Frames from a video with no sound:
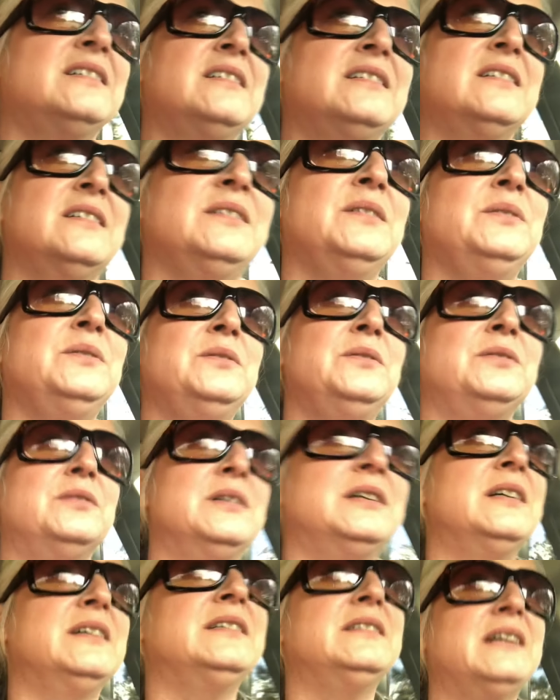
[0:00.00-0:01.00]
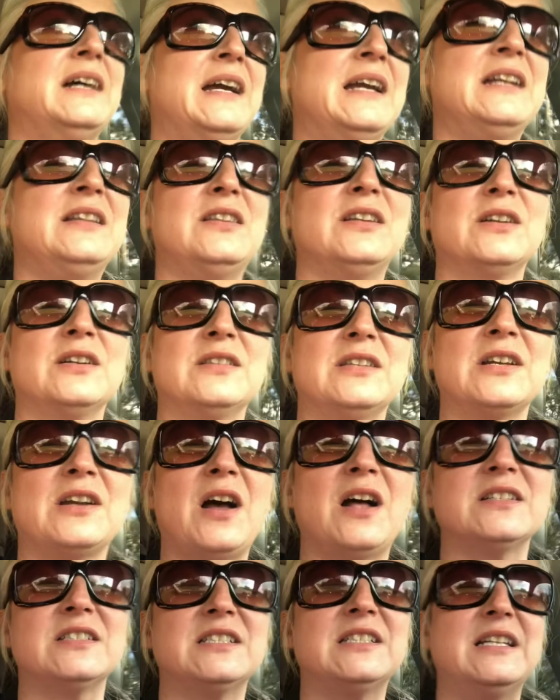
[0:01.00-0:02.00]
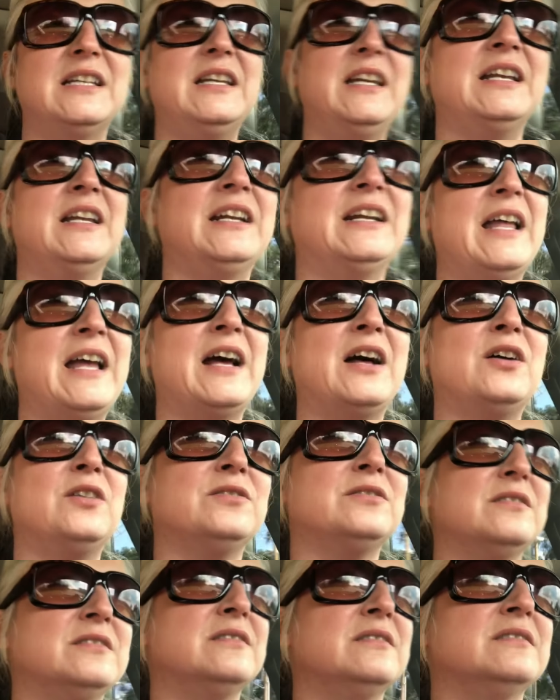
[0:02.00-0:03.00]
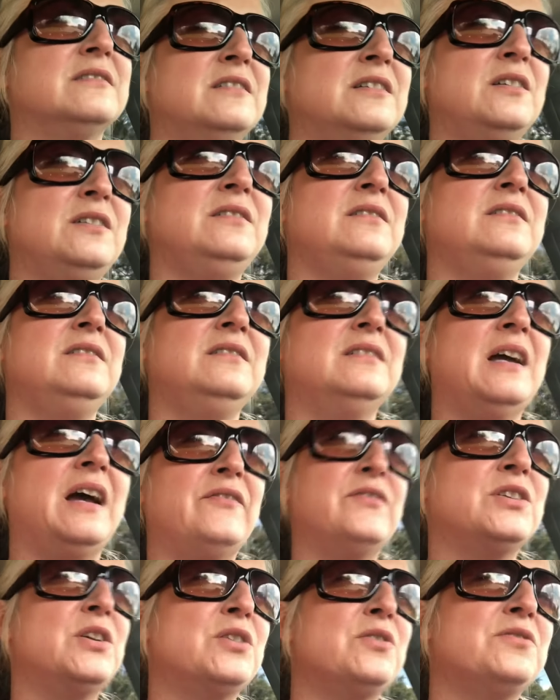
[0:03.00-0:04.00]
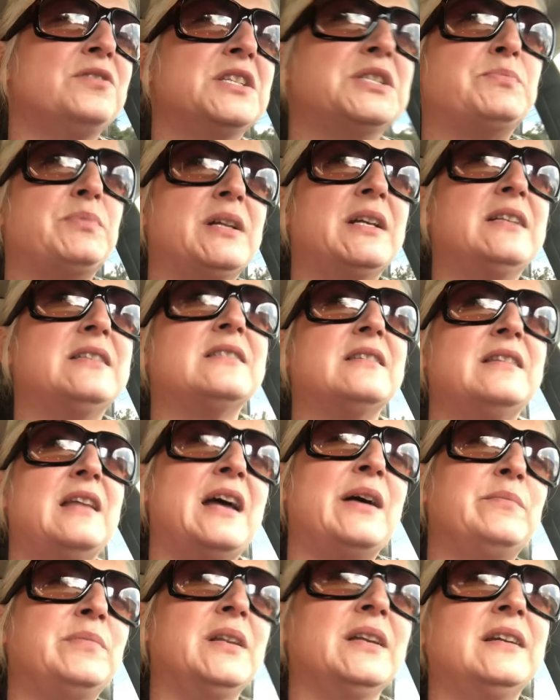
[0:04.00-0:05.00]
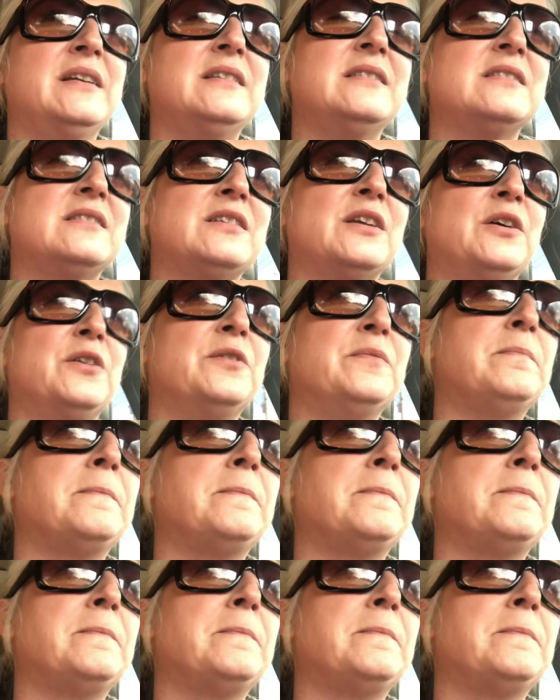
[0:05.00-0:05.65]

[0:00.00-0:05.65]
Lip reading: Whew. I hate the constant in and out and having to go this place and that place. So,